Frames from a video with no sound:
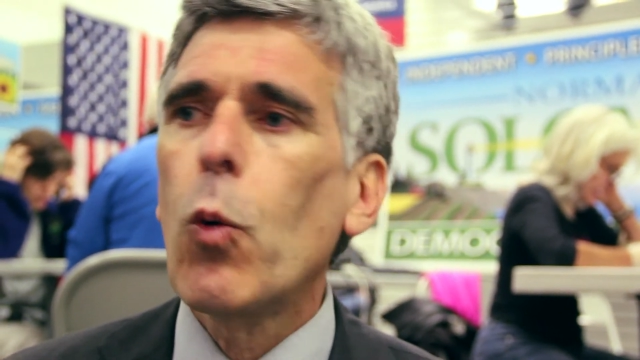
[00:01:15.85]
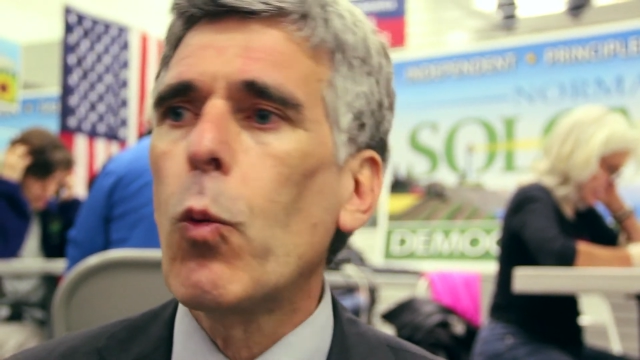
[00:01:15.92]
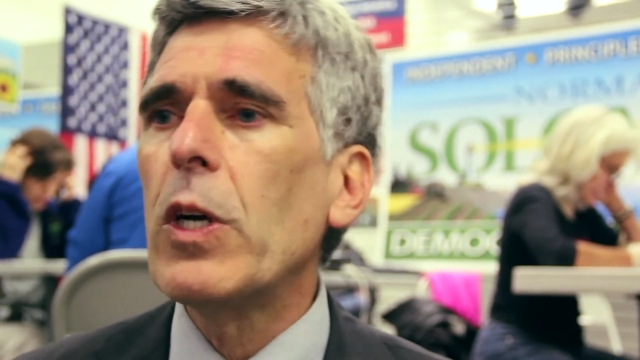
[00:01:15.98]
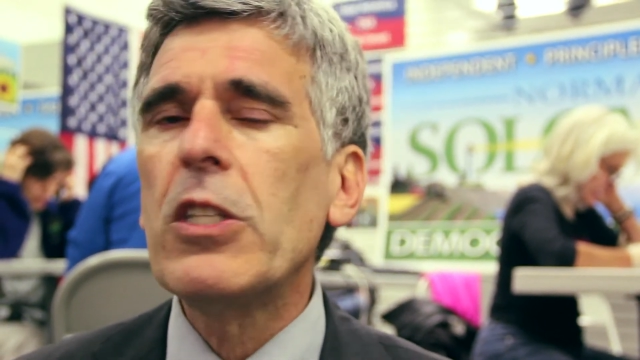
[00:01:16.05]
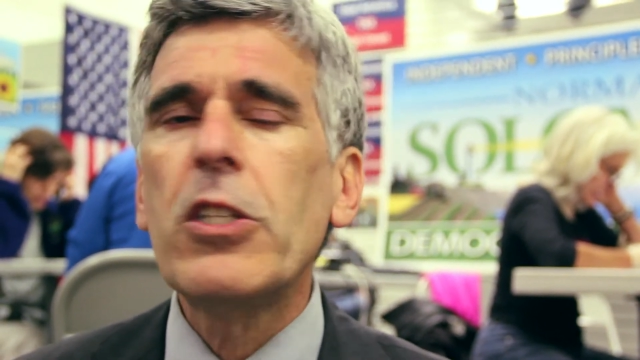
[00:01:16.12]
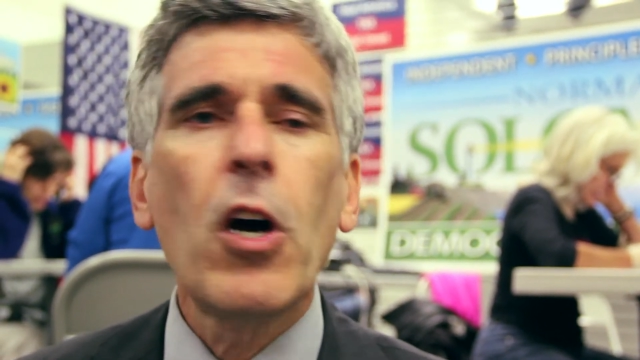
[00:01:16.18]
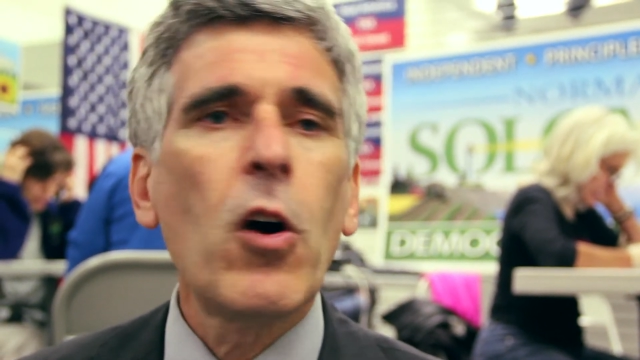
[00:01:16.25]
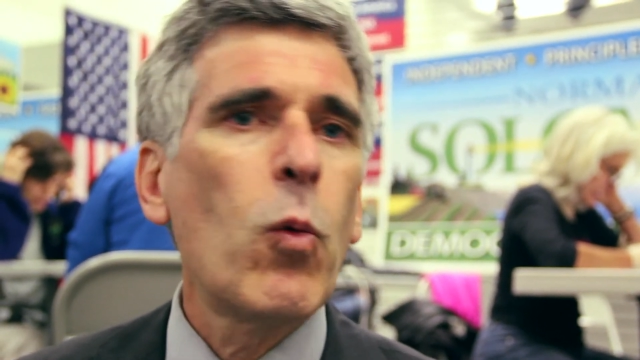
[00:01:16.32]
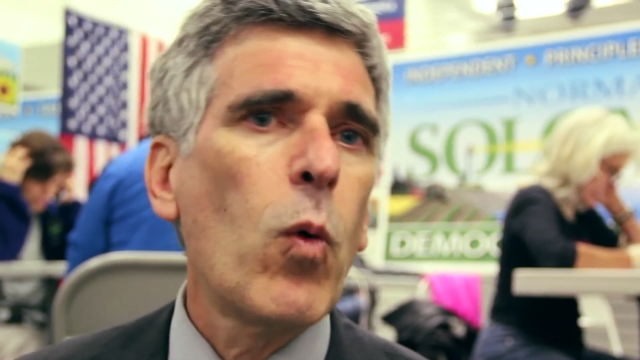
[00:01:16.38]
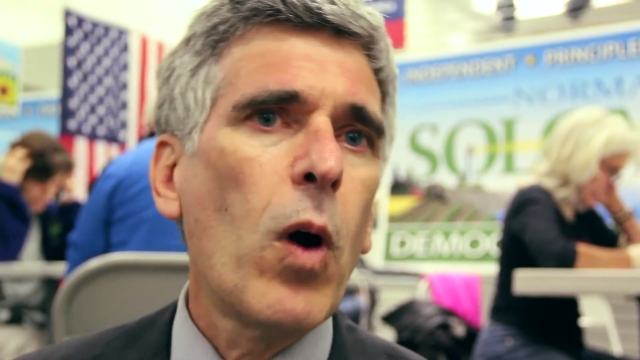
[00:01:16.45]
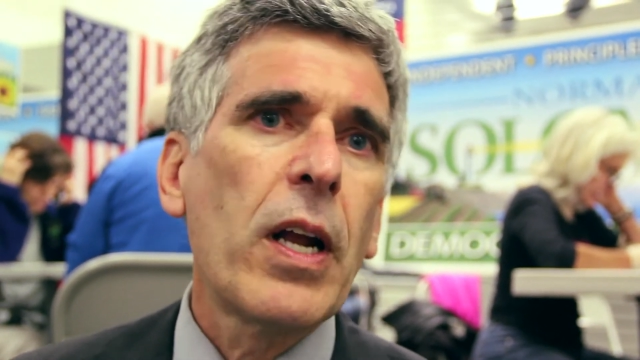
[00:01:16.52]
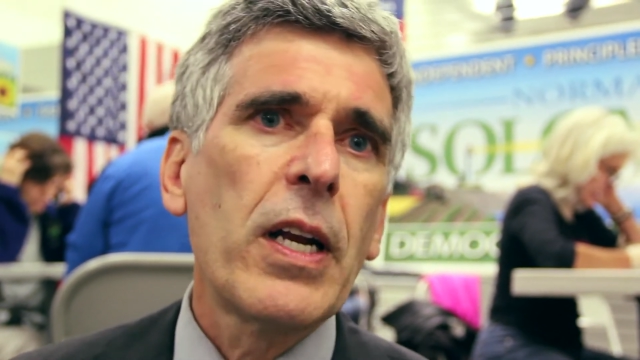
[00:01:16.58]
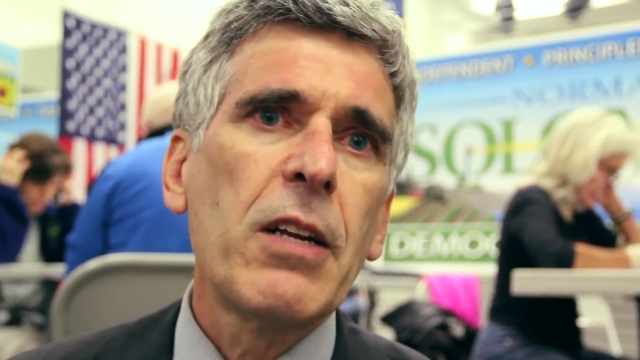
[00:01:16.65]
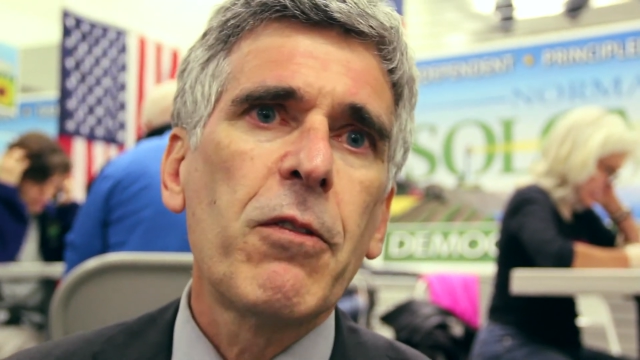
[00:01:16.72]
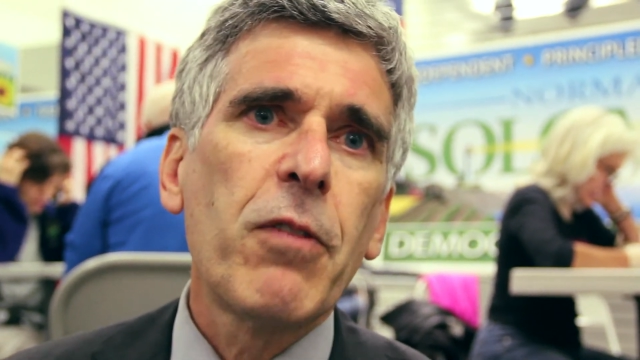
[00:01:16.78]
We don't
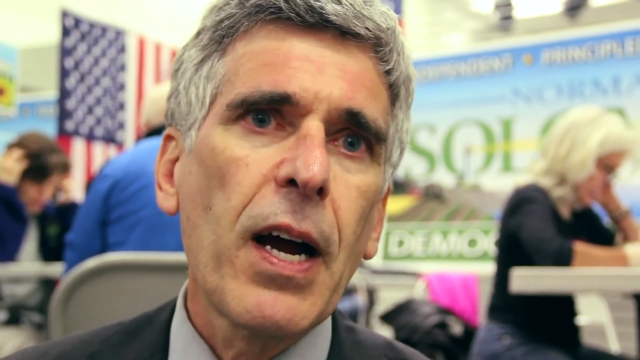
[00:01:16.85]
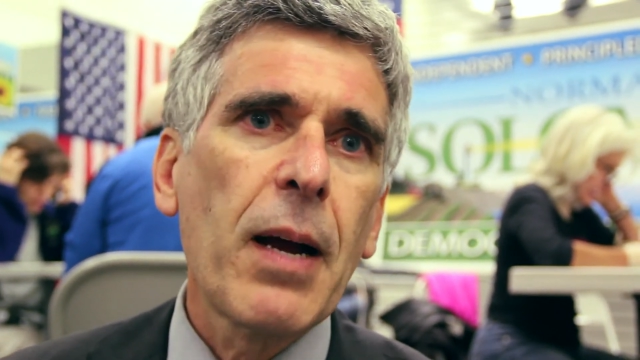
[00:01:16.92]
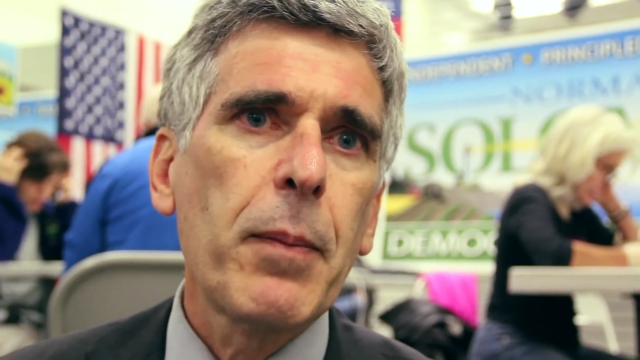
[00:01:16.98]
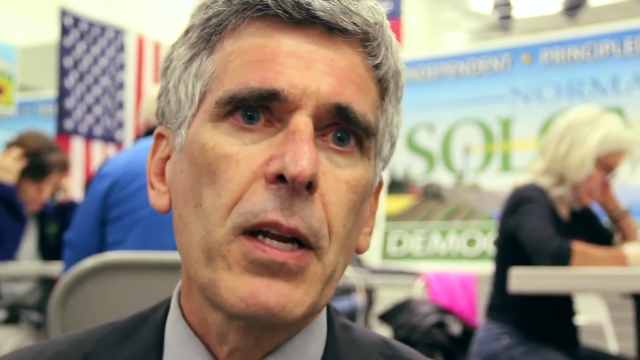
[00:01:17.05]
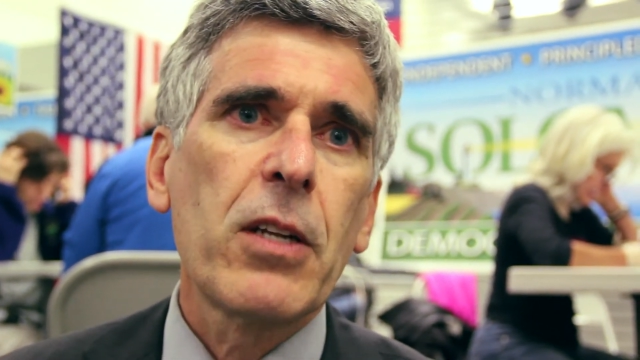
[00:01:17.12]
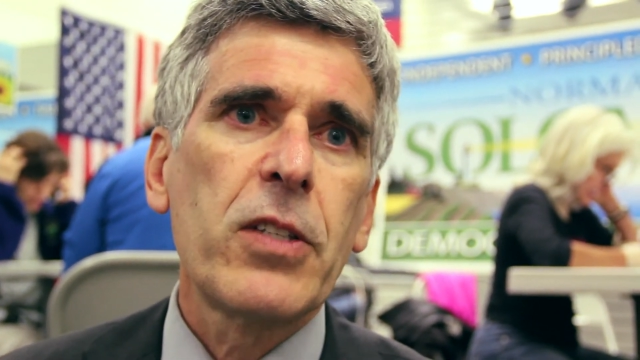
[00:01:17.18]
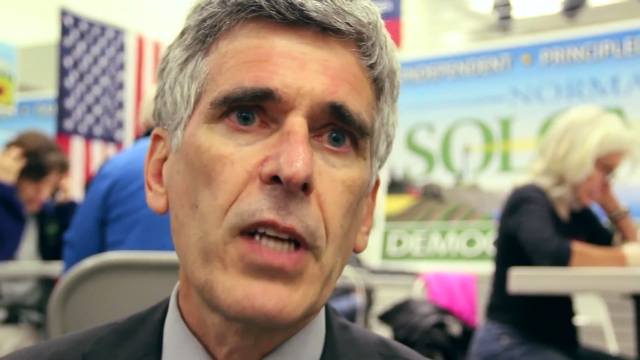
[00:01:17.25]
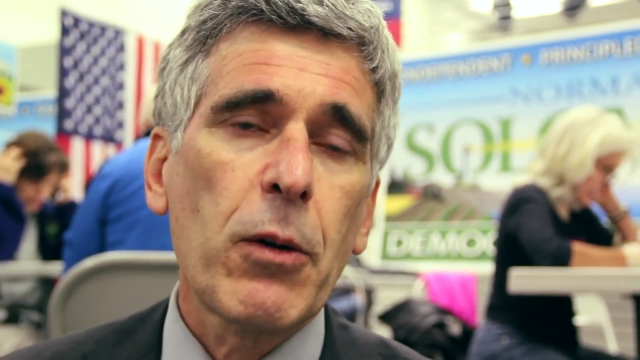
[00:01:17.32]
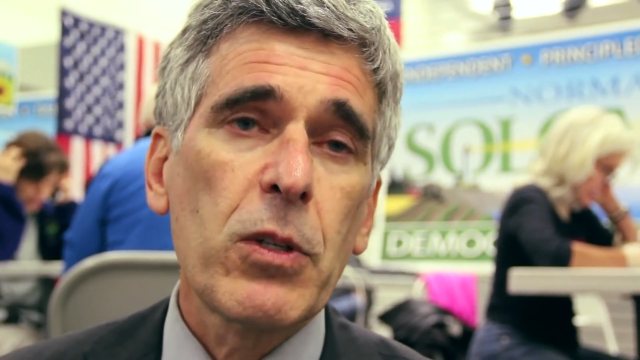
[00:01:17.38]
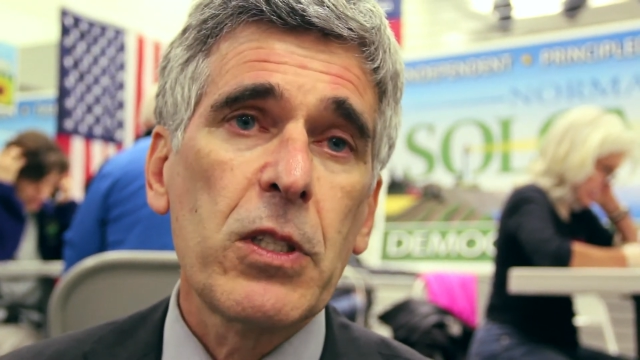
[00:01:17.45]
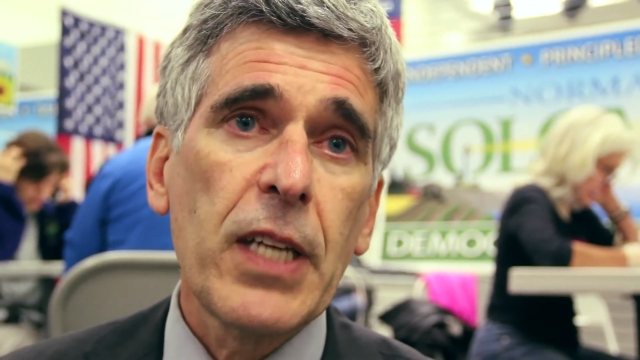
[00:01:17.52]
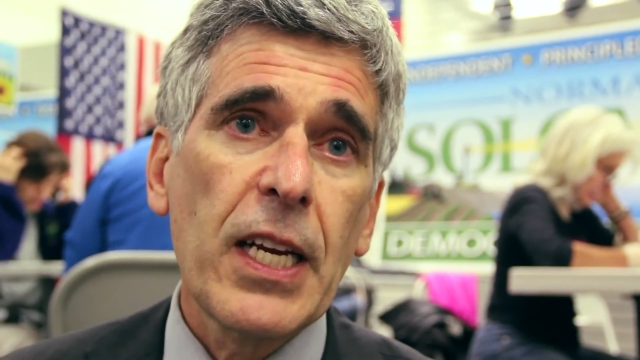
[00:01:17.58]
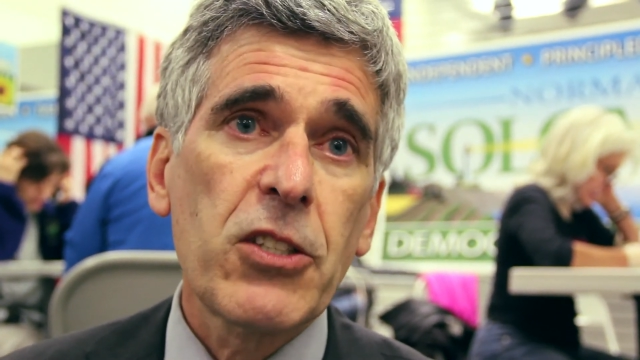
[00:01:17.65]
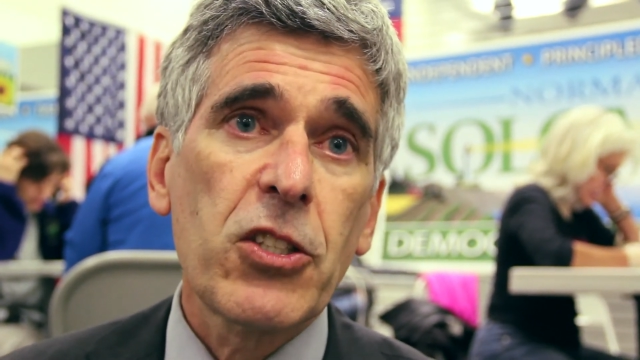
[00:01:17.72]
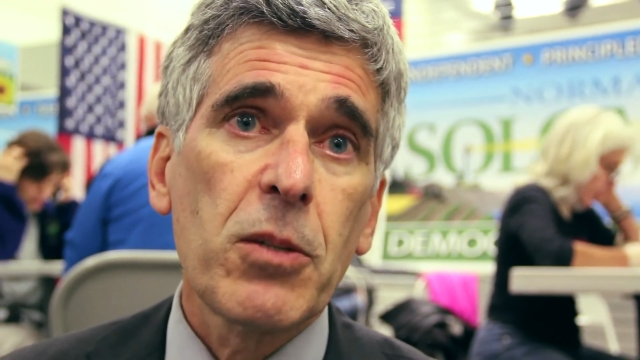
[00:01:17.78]
want environmental
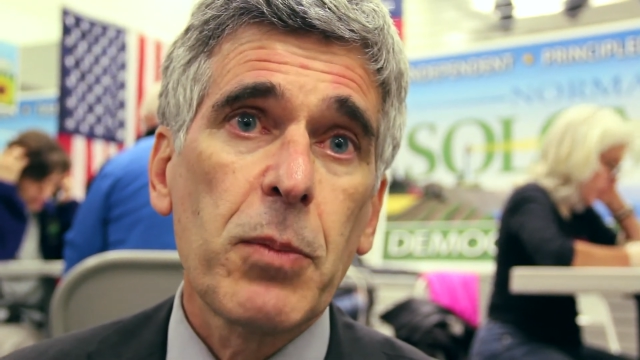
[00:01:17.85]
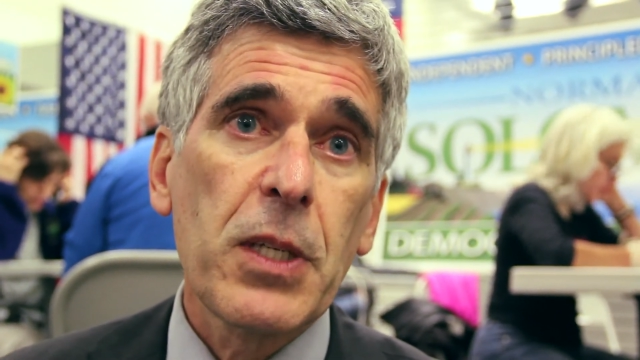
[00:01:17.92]
degradation